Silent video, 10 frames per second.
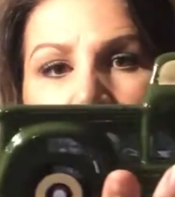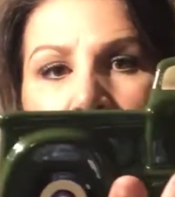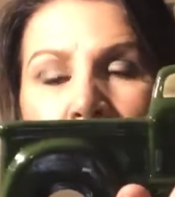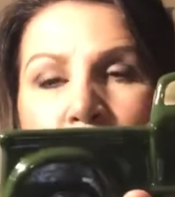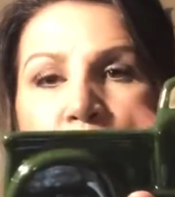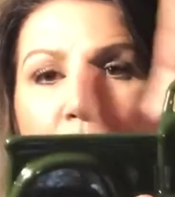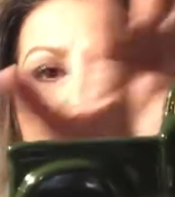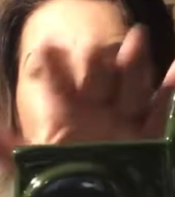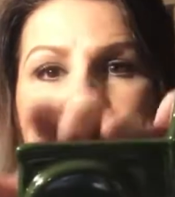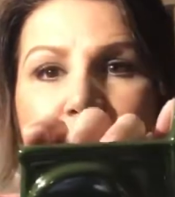I'm gonna put a
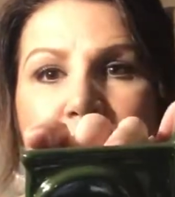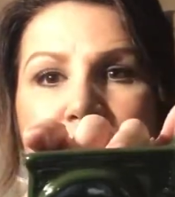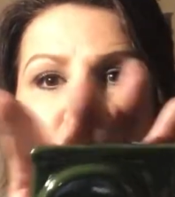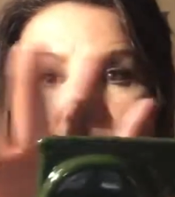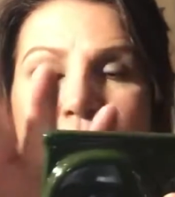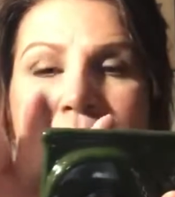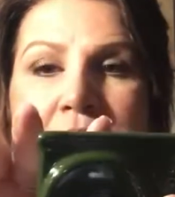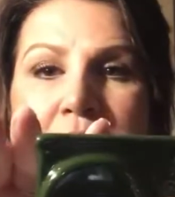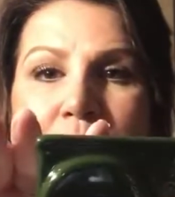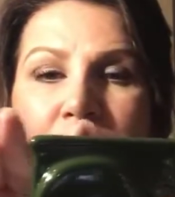Christmas tree and
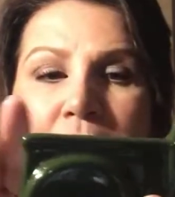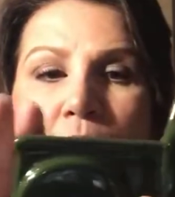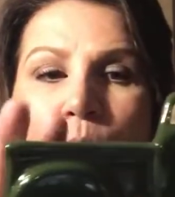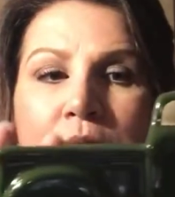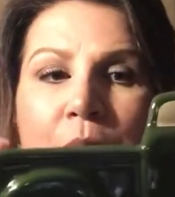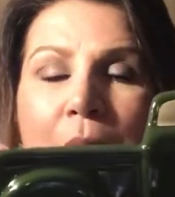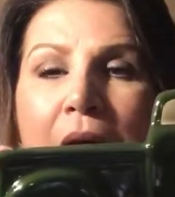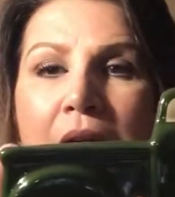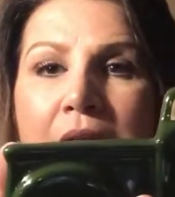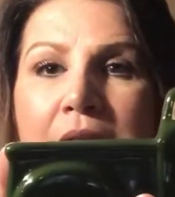some snow in the
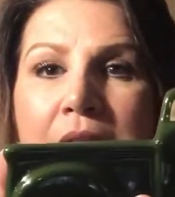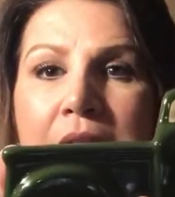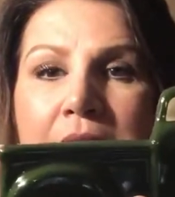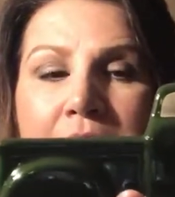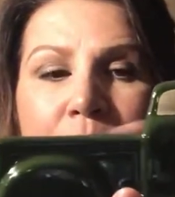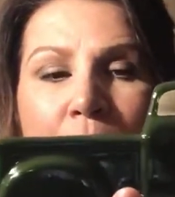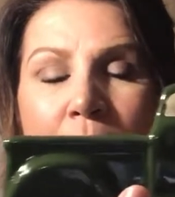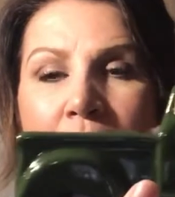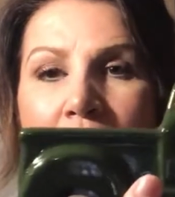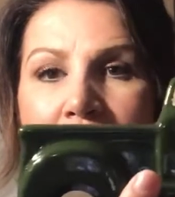back of this, maybe
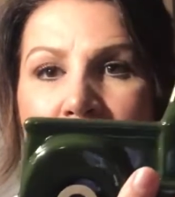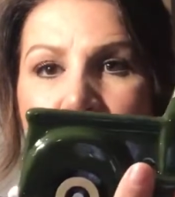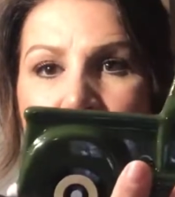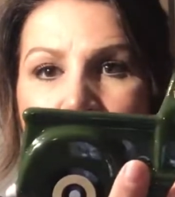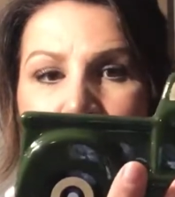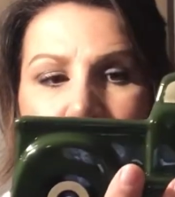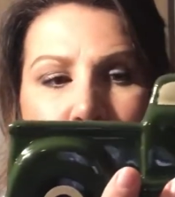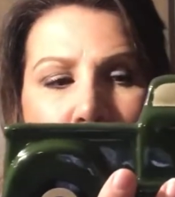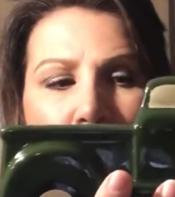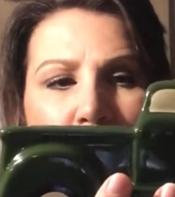light the tree with a
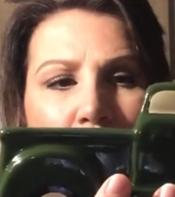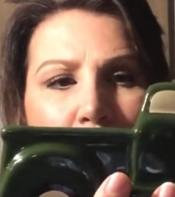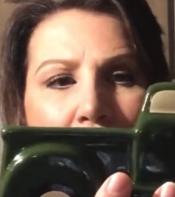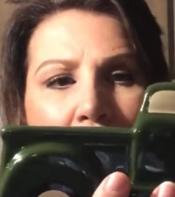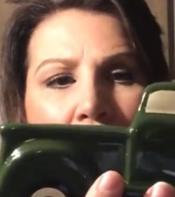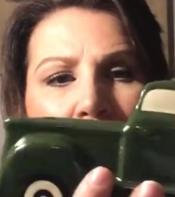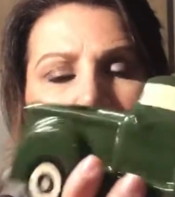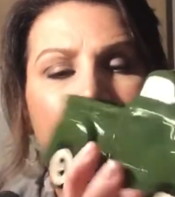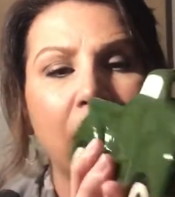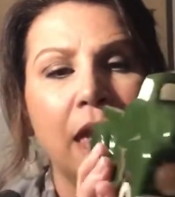battery pack
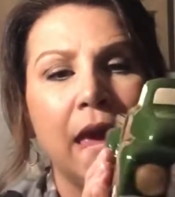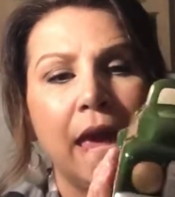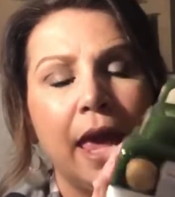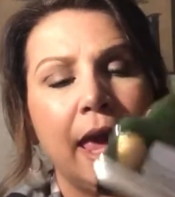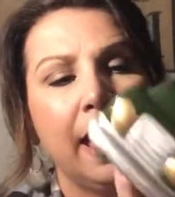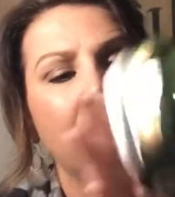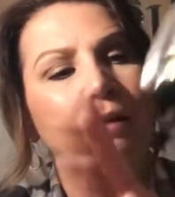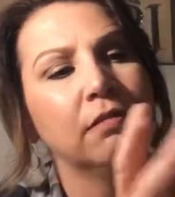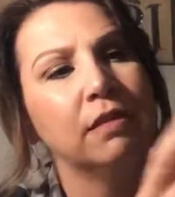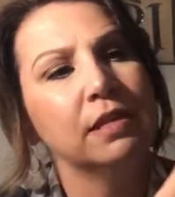
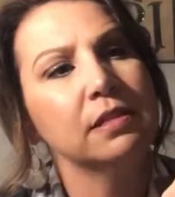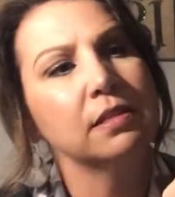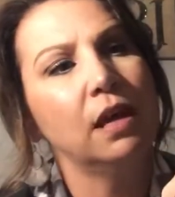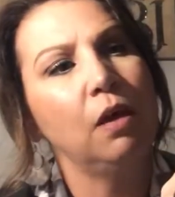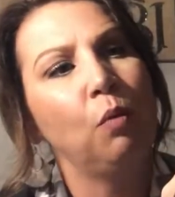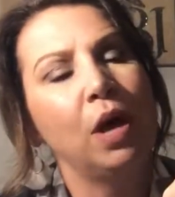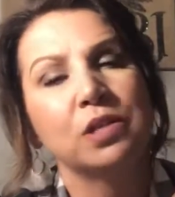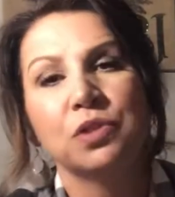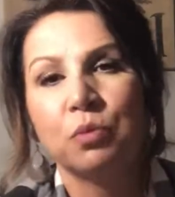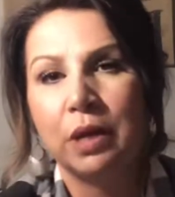and this
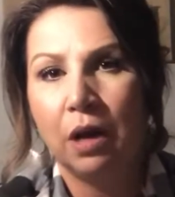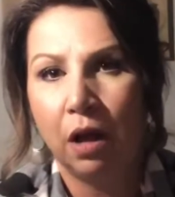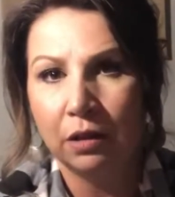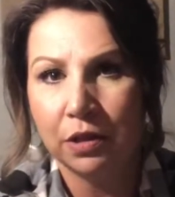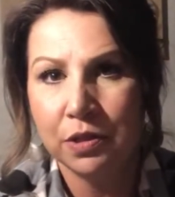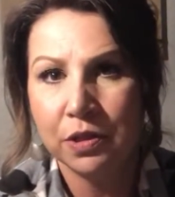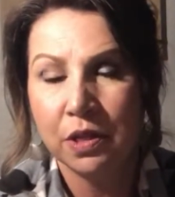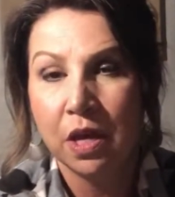was $3.